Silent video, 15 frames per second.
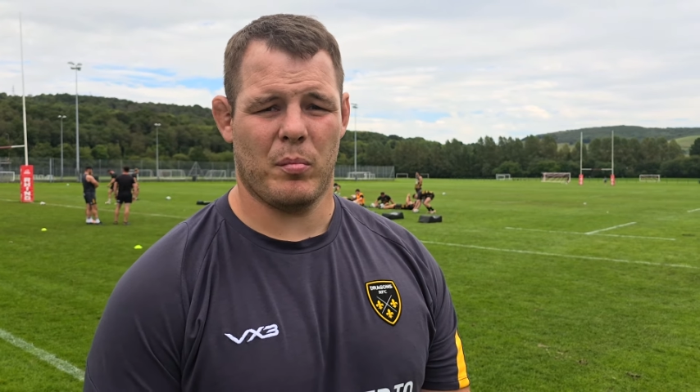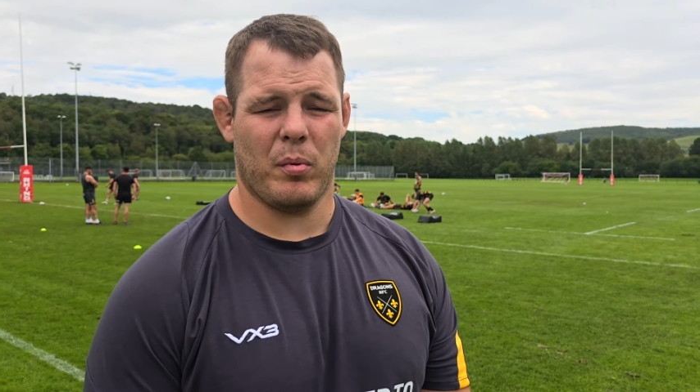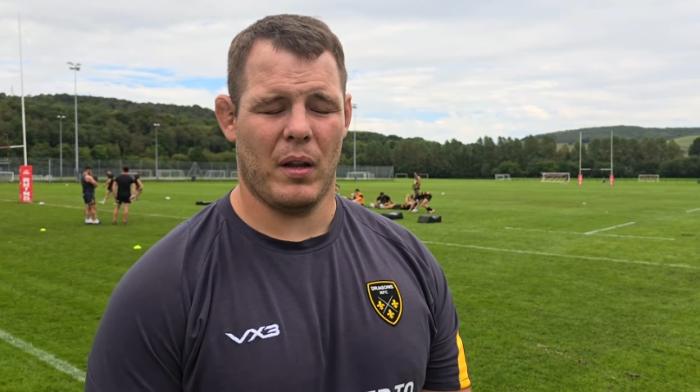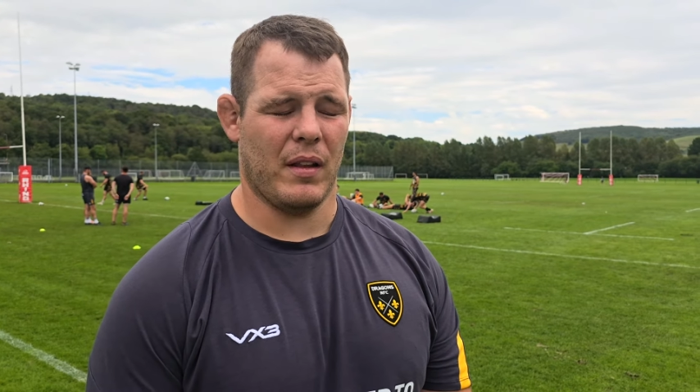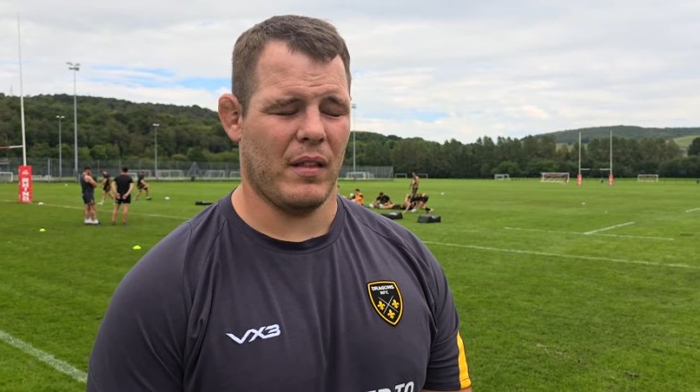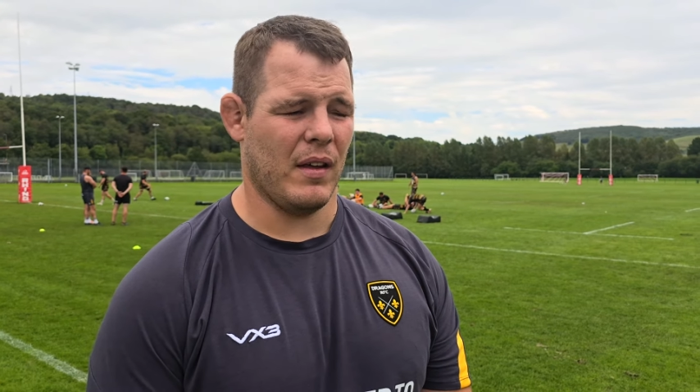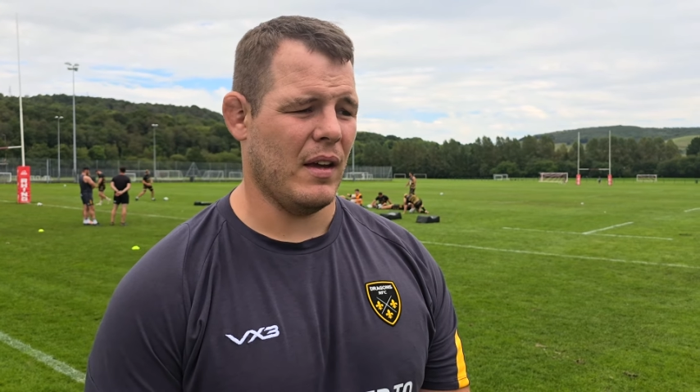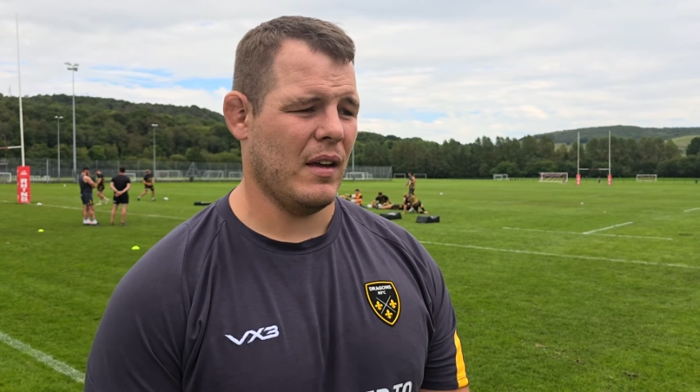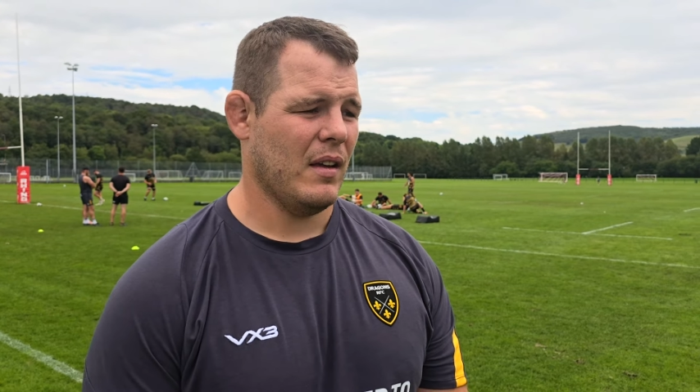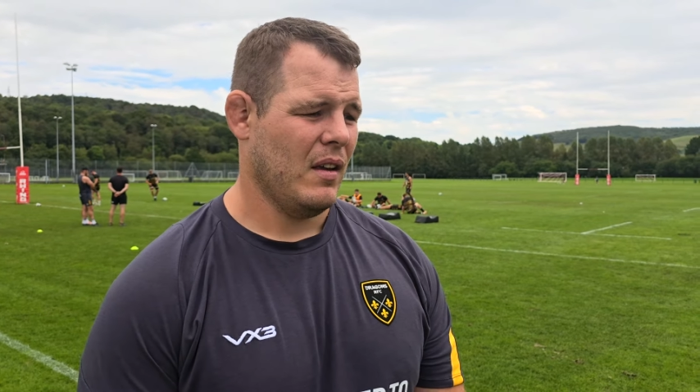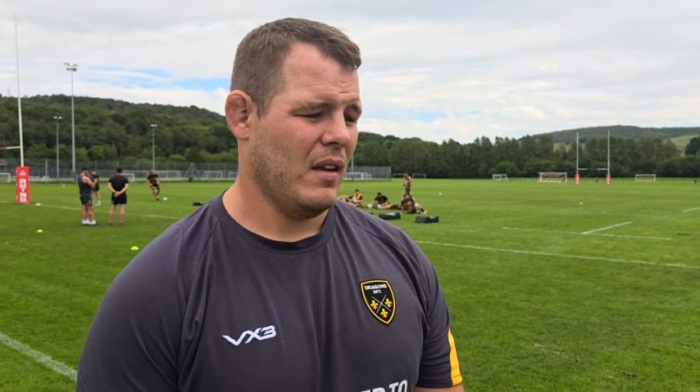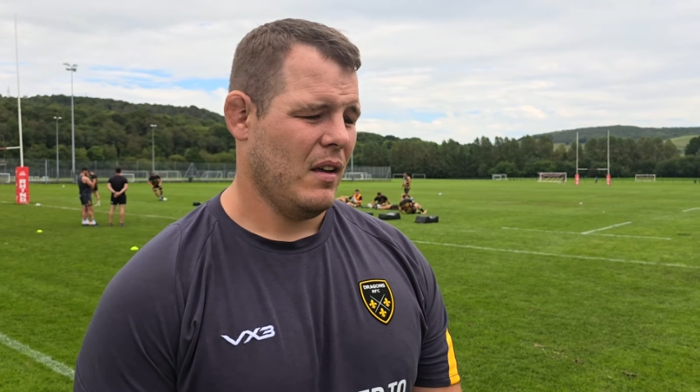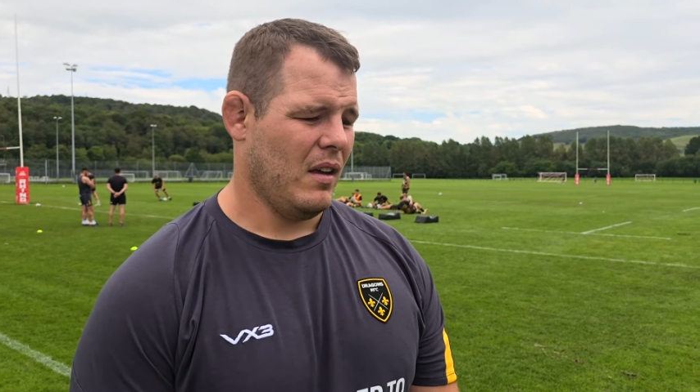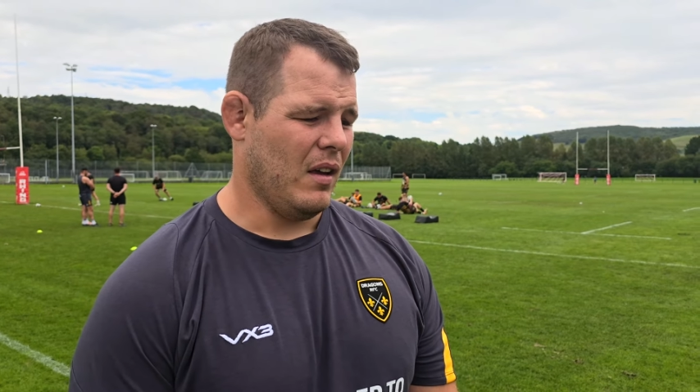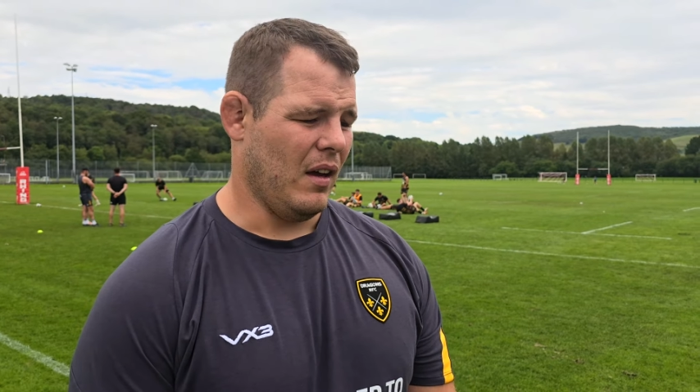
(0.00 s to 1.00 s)
play there.
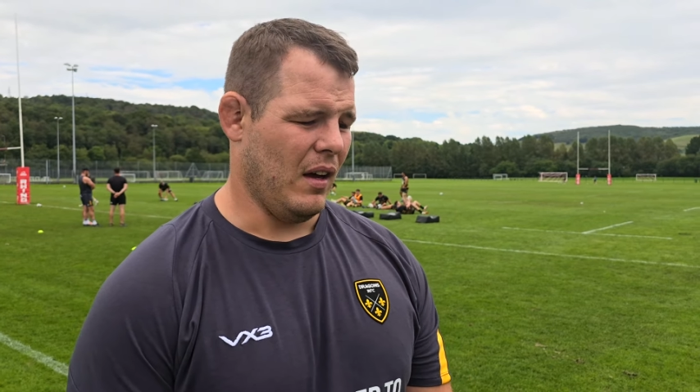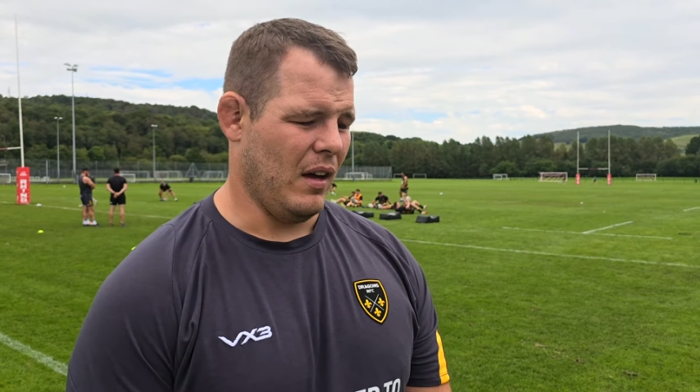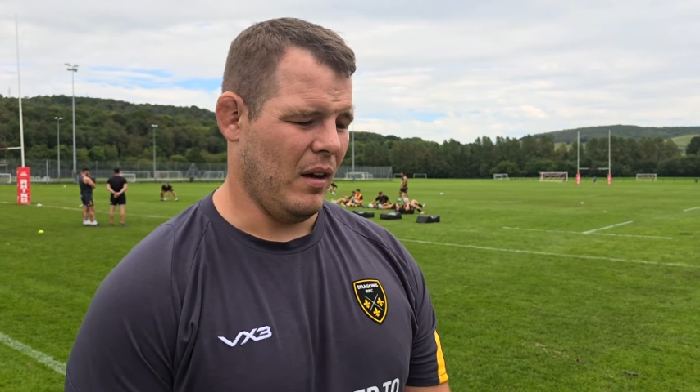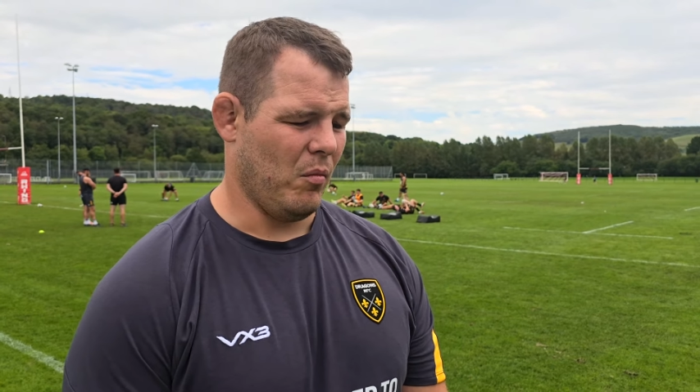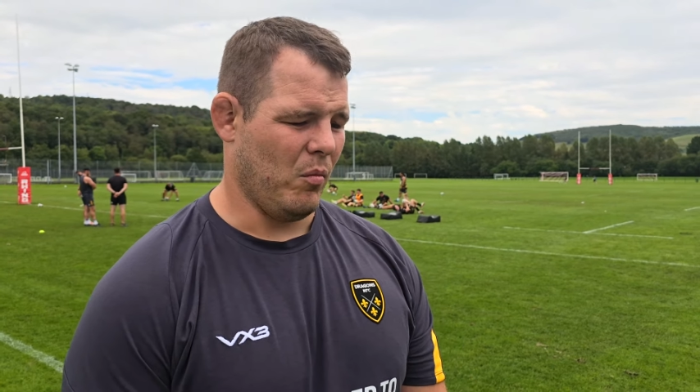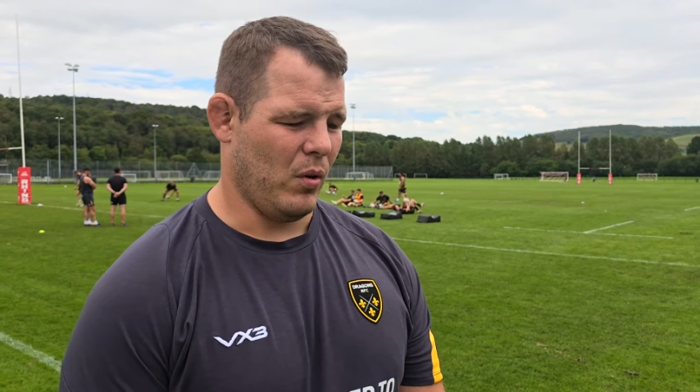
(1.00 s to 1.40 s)
Um, we